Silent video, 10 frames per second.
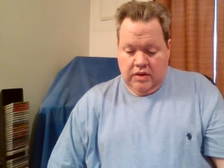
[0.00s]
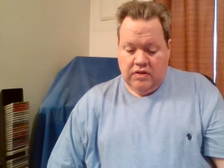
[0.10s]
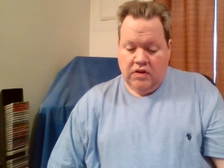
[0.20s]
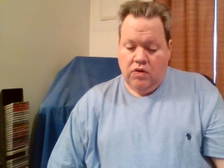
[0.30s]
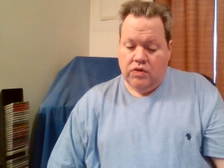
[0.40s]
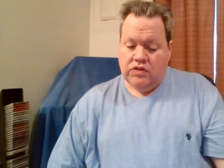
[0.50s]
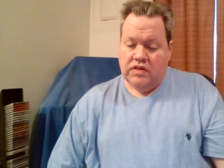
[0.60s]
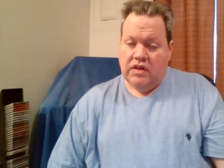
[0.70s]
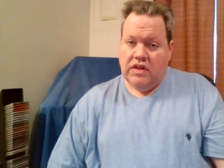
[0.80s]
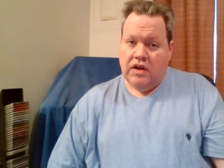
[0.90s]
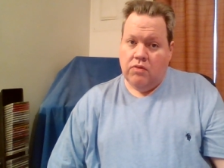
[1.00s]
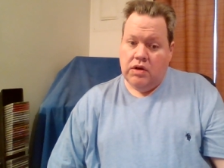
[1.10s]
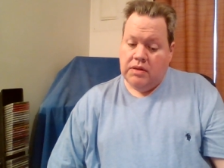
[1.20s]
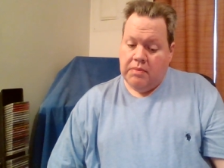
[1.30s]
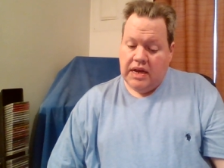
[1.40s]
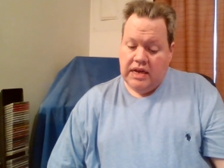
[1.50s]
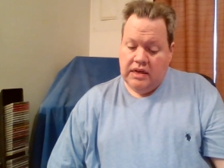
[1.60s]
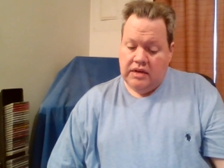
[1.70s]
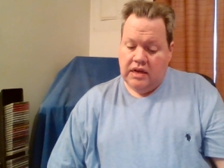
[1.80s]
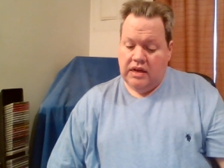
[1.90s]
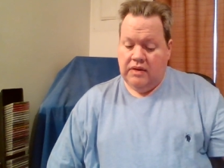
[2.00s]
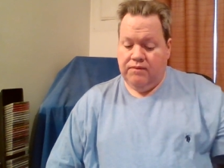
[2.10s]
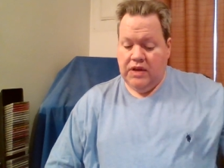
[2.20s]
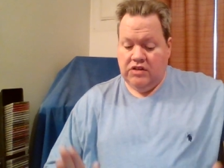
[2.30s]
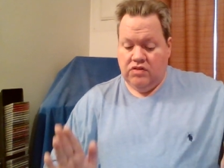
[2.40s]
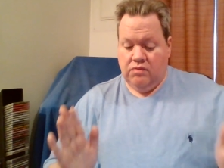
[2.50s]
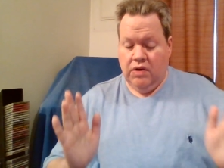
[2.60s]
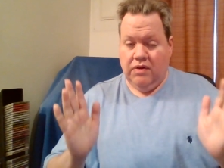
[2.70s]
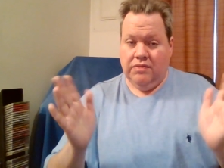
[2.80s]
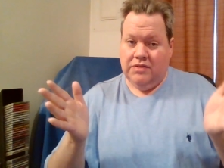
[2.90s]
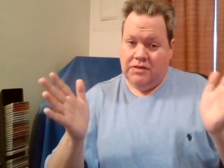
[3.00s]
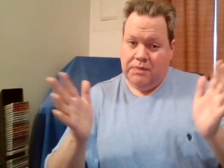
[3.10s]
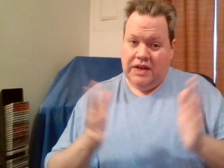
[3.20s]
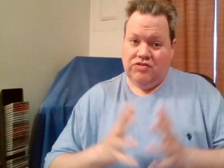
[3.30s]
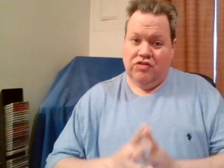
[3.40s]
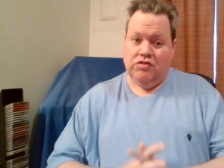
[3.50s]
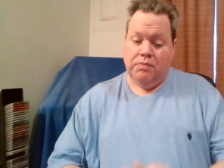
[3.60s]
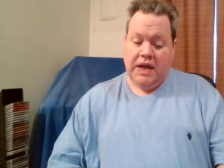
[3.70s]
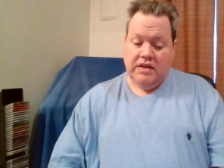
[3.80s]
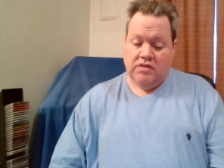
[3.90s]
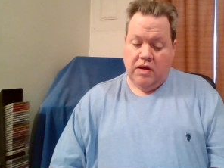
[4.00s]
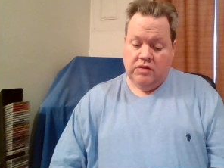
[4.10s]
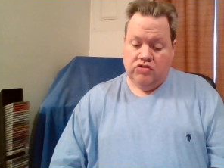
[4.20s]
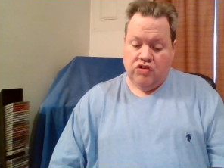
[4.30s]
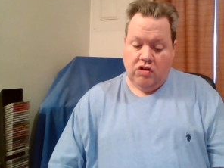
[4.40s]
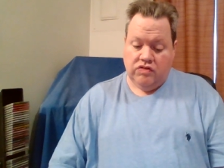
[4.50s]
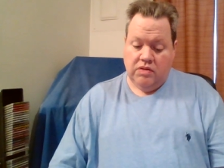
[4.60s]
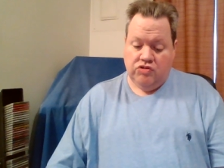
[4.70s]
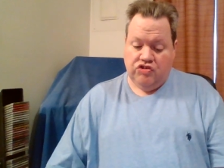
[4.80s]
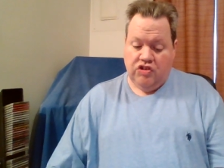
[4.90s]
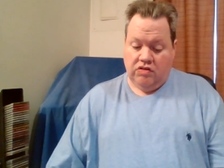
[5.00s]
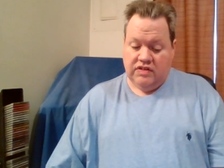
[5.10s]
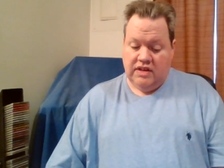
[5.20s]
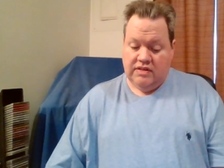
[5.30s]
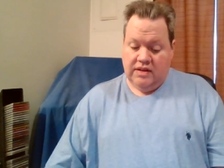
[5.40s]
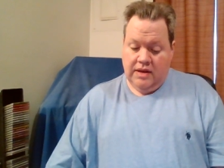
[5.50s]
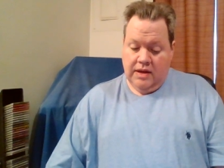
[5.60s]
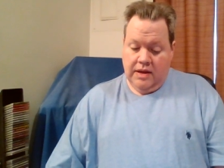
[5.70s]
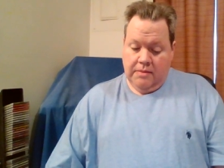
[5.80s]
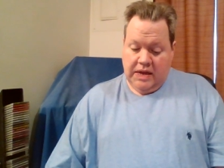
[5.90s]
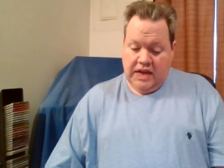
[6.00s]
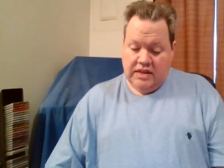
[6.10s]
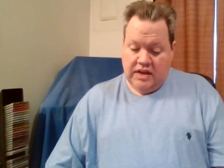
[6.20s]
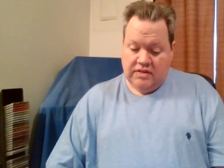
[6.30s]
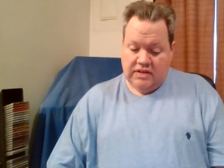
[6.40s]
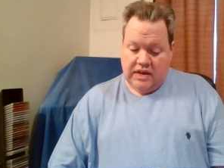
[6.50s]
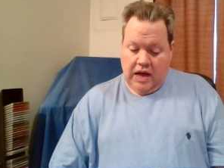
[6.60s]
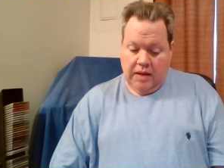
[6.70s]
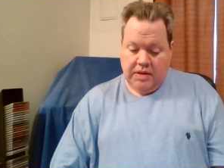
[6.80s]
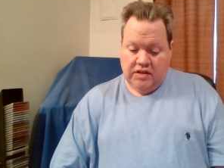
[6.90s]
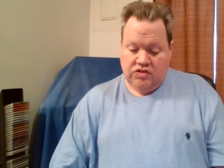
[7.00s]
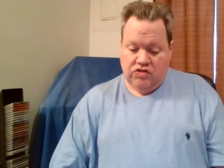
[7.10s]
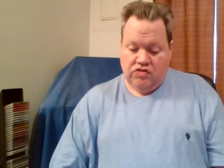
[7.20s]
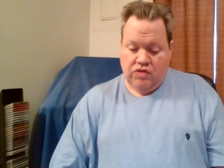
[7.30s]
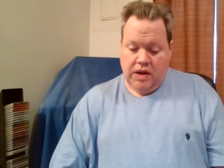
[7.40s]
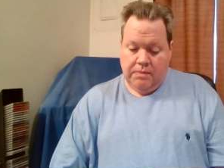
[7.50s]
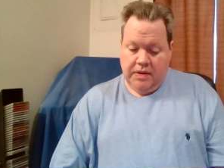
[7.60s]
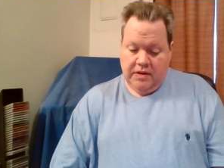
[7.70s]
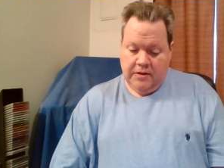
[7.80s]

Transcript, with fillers: This, of course, is another one of the main feet, well, specials based on Charles M. Schulz's Peanuts comic strip.